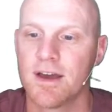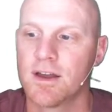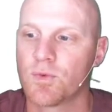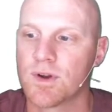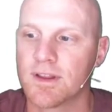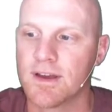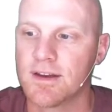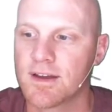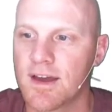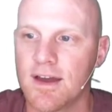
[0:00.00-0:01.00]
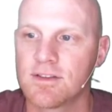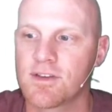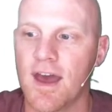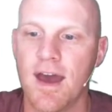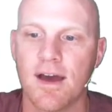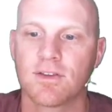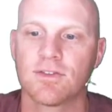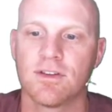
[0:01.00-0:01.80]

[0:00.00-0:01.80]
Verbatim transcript: it really indicates S.